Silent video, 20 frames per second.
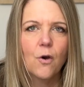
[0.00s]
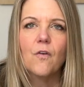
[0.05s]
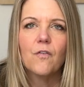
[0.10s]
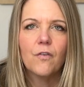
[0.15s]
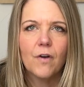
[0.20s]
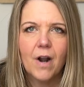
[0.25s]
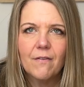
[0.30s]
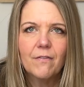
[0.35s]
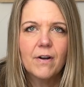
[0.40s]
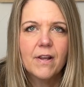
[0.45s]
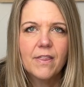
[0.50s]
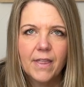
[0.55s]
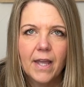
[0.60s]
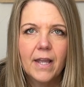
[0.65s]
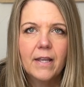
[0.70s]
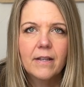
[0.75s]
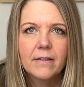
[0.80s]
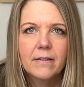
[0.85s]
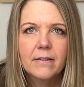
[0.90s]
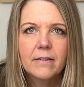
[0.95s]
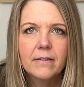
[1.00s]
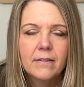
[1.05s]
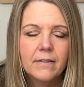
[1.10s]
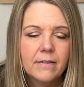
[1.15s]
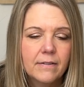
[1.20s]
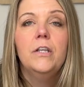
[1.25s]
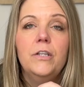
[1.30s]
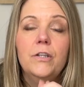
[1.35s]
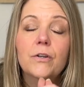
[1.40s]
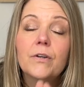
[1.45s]
over everything.
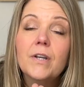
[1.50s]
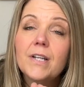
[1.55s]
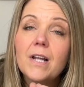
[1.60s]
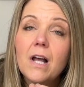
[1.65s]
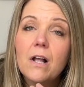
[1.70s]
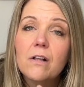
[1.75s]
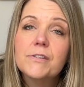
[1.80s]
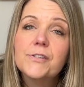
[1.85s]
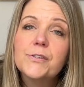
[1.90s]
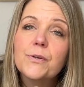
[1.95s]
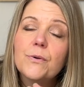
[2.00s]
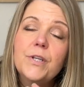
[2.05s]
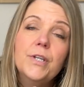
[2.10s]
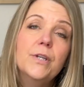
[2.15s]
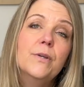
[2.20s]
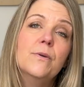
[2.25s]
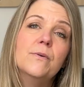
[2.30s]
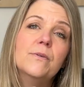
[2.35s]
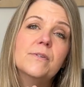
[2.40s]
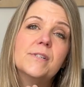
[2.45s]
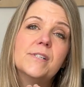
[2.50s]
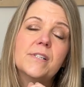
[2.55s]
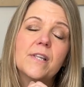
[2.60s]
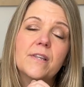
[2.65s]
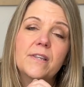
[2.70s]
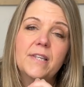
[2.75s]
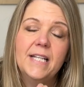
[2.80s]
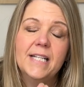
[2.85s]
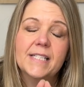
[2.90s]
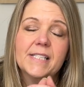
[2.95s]
You can also use
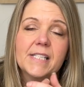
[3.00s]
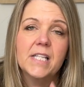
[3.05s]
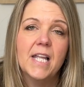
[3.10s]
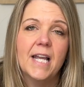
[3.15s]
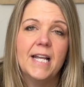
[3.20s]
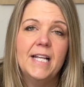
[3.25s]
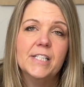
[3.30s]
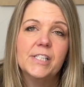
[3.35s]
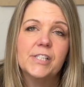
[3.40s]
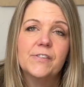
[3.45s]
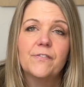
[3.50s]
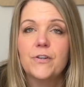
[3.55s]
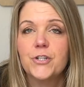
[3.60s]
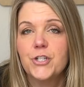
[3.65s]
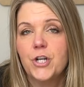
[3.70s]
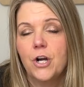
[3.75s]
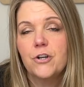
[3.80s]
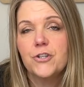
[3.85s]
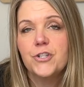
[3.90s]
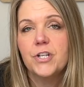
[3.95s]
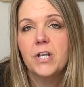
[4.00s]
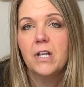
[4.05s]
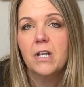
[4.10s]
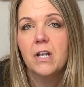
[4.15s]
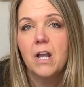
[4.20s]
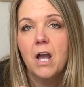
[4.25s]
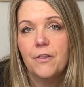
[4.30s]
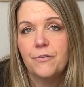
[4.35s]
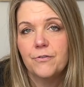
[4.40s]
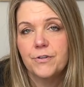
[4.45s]
these lights for
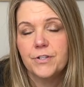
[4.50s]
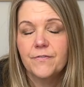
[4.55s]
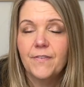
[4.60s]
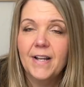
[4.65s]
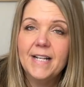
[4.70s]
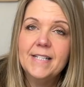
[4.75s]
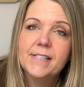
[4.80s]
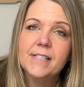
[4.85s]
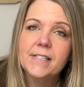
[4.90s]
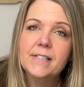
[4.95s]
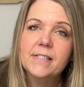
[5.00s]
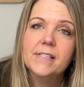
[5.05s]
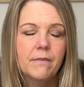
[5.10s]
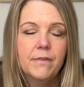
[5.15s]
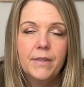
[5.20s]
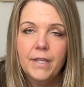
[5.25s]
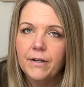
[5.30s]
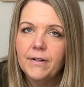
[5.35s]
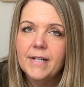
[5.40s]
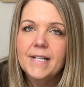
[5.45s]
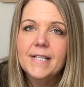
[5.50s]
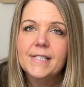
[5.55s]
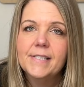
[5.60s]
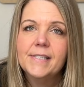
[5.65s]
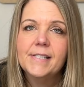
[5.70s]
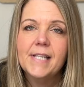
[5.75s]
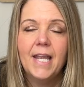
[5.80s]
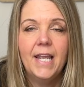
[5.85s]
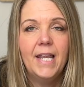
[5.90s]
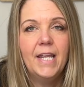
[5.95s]
charging other devices. There
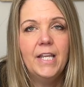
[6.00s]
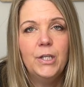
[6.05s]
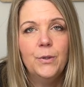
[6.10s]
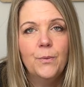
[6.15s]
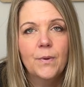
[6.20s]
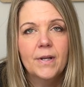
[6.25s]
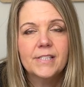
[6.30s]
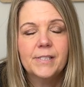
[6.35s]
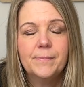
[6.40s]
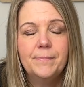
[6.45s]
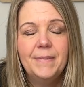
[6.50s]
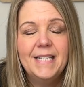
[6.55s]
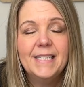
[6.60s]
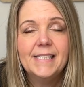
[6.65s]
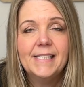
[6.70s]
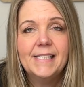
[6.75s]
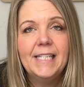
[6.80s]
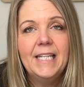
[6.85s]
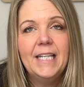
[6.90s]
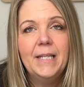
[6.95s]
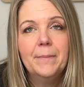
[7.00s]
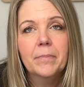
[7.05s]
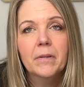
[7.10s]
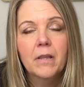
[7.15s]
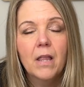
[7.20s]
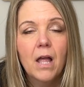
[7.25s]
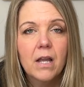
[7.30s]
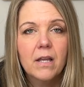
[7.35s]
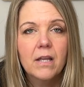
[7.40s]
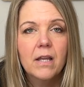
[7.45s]
is a USB-C
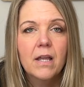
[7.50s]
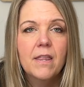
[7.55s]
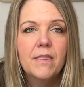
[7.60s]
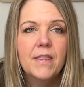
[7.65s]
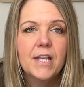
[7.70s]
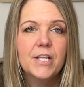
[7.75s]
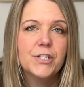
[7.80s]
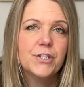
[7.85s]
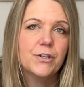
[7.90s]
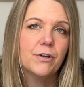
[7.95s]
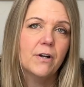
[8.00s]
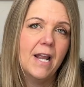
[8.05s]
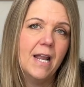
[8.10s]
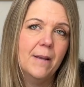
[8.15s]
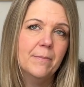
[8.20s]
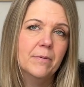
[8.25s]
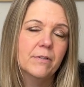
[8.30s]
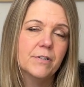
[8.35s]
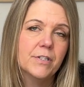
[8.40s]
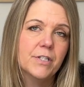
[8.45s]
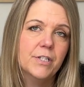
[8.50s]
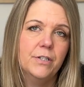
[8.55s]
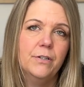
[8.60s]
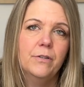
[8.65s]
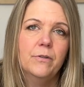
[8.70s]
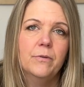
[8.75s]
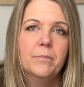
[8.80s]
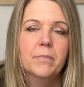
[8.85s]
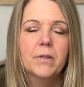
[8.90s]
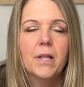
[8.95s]
plug that you're able
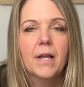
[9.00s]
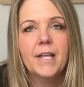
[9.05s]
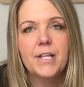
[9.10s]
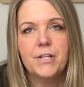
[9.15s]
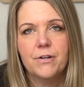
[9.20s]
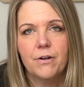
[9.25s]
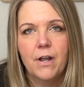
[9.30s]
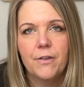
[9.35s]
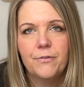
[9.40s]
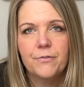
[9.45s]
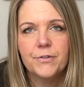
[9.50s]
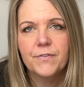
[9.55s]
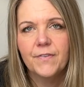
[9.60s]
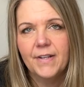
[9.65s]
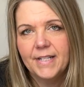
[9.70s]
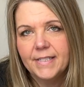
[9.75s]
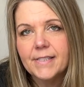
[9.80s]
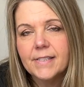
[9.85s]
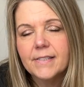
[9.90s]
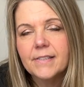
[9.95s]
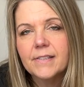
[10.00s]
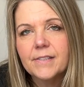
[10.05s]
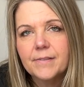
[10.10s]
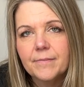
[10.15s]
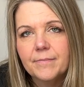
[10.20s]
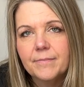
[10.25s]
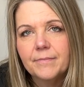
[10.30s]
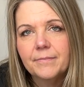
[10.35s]
to plug in your other devices.